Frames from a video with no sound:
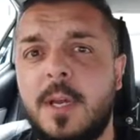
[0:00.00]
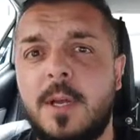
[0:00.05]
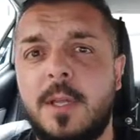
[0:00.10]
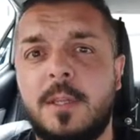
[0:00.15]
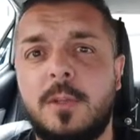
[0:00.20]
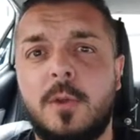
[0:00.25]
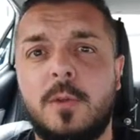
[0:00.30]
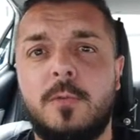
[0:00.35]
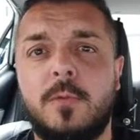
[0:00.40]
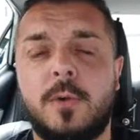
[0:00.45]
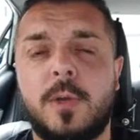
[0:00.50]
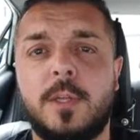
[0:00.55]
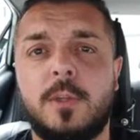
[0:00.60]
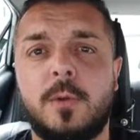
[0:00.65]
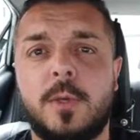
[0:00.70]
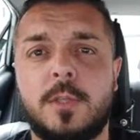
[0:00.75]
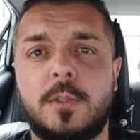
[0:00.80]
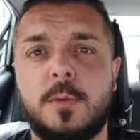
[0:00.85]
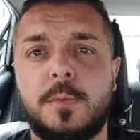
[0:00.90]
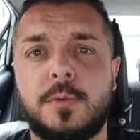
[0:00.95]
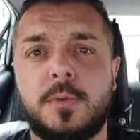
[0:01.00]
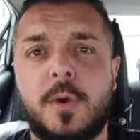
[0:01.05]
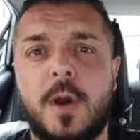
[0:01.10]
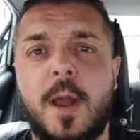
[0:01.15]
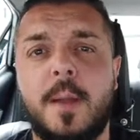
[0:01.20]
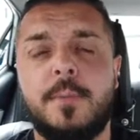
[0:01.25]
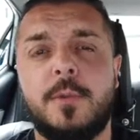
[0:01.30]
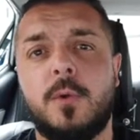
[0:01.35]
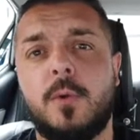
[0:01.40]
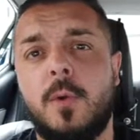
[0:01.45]
And don't forget to get
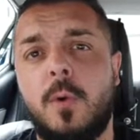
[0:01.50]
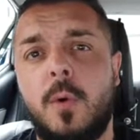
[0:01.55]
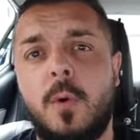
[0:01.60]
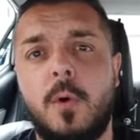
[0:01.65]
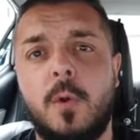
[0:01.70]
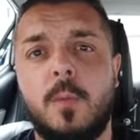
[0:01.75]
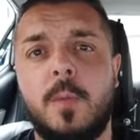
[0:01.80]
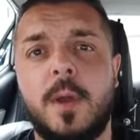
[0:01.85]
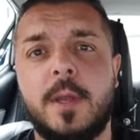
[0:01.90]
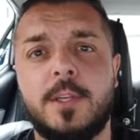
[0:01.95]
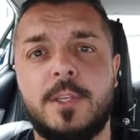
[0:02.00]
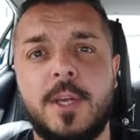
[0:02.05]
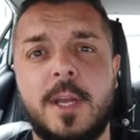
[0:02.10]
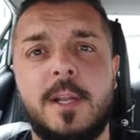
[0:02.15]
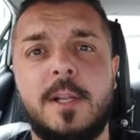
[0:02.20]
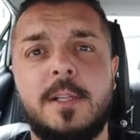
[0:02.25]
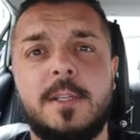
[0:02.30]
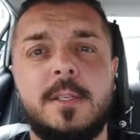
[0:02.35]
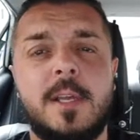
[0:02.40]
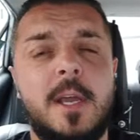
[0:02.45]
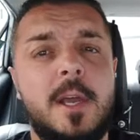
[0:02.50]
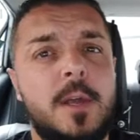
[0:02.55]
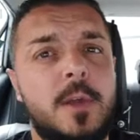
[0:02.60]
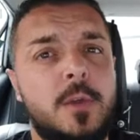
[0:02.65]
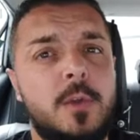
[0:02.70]
subscribed to all my channels